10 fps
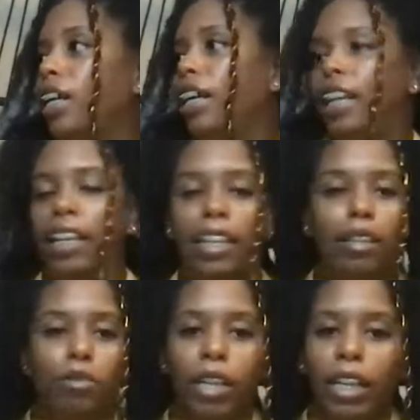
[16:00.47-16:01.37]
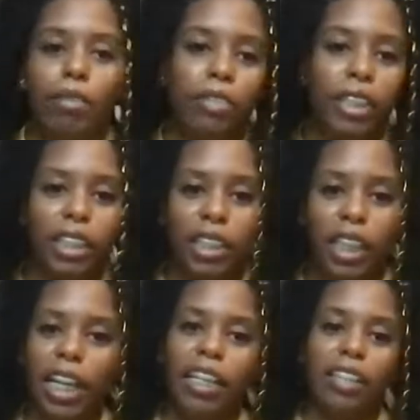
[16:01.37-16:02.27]
and wherever.
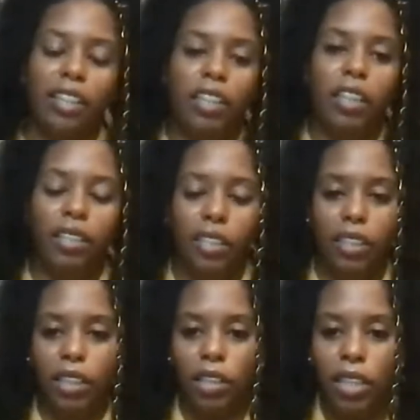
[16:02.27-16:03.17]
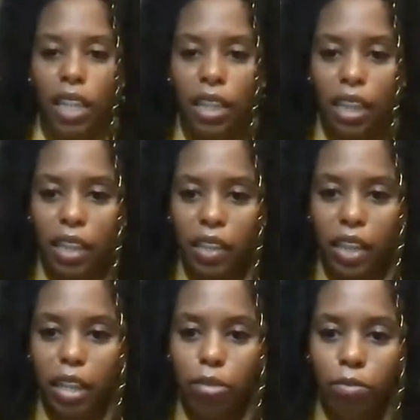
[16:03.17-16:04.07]
And, so it's not that
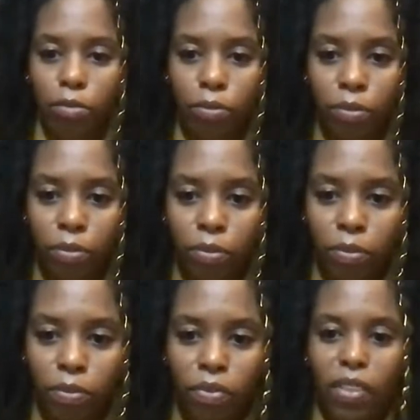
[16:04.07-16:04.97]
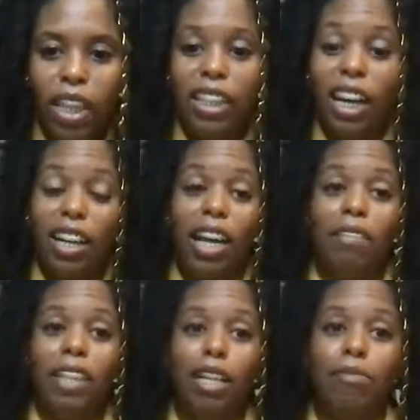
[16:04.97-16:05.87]
great. Y'all don't have a
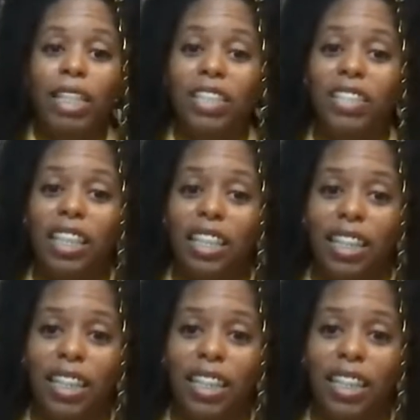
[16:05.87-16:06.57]
lot of pictures either?